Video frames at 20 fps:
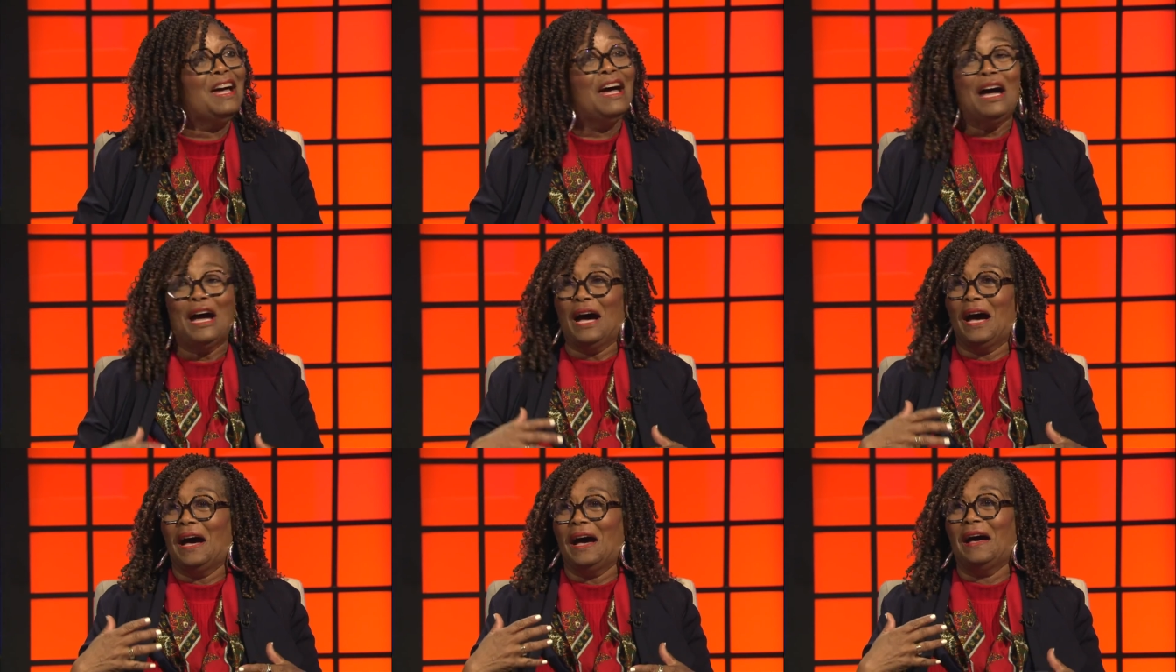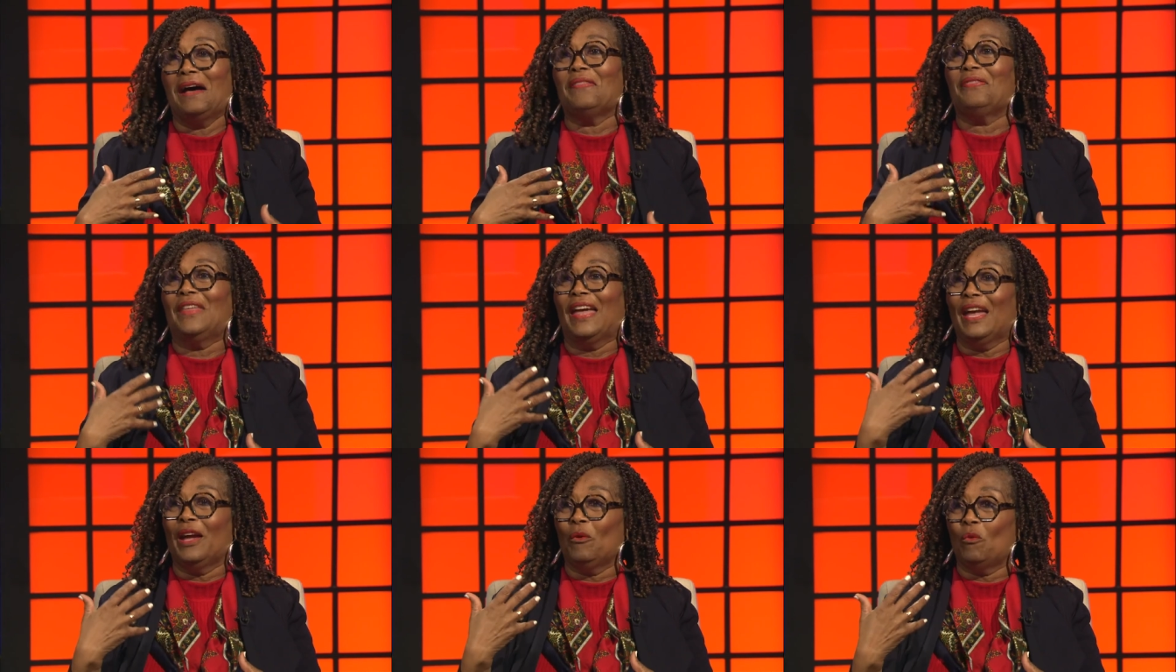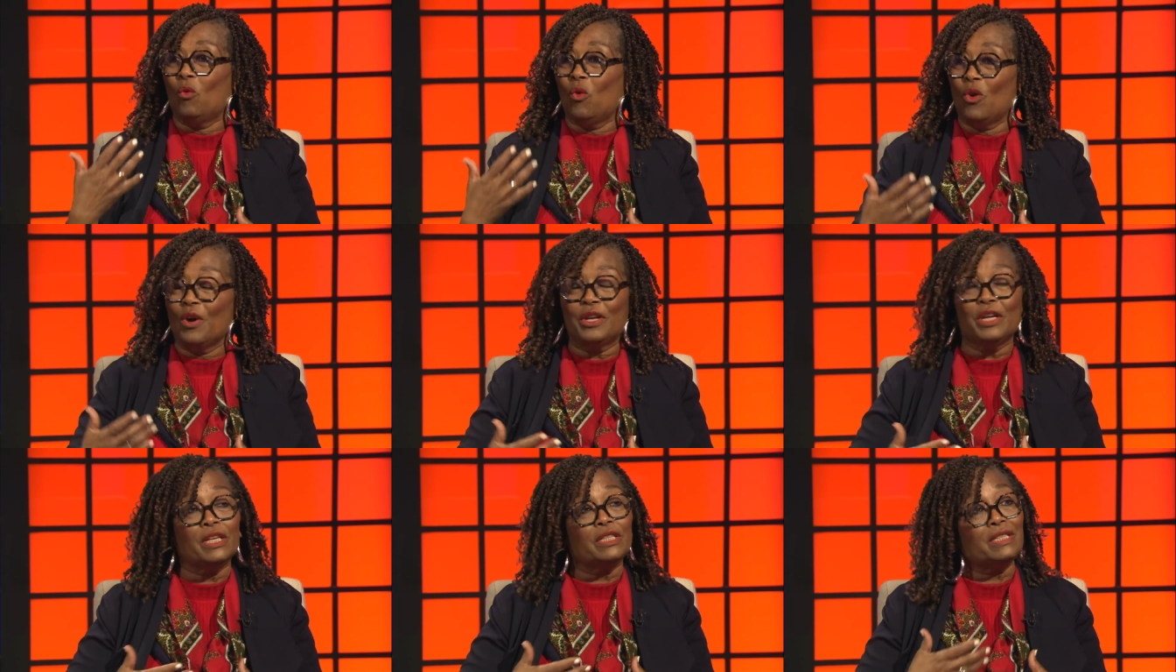Uh, they
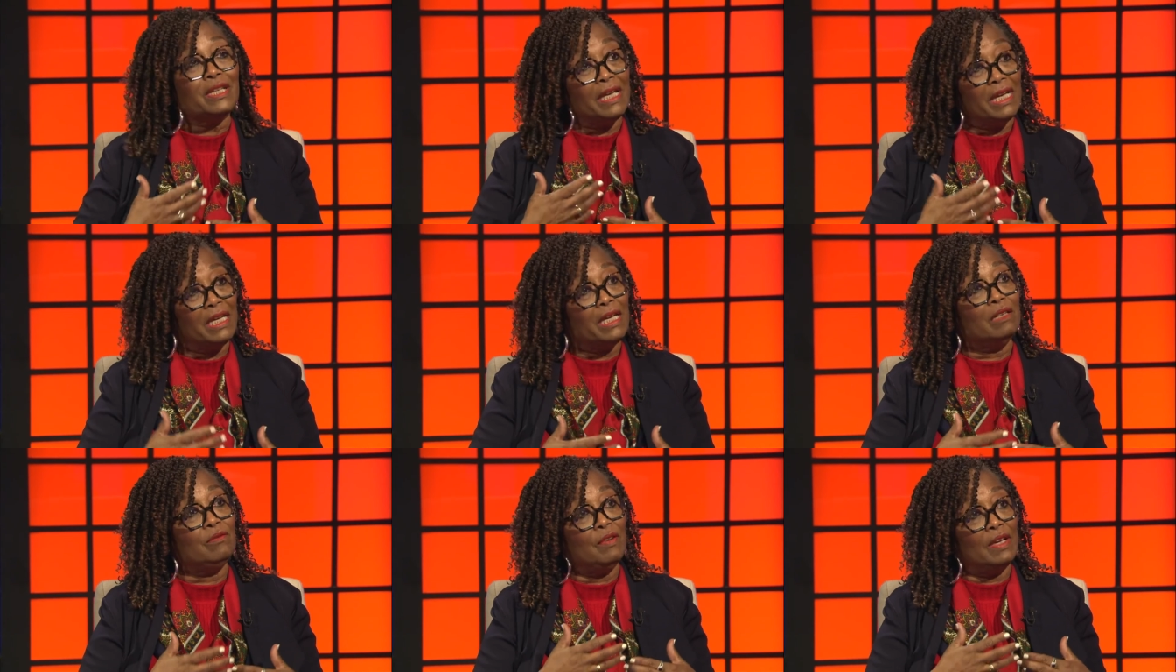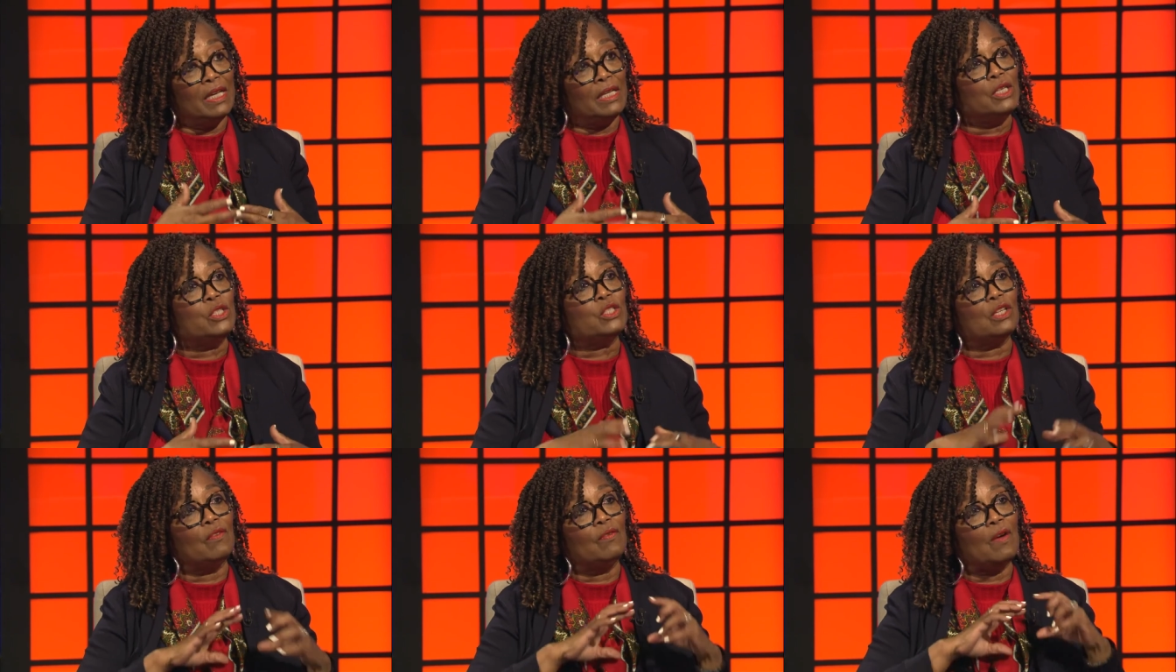want to take advantage of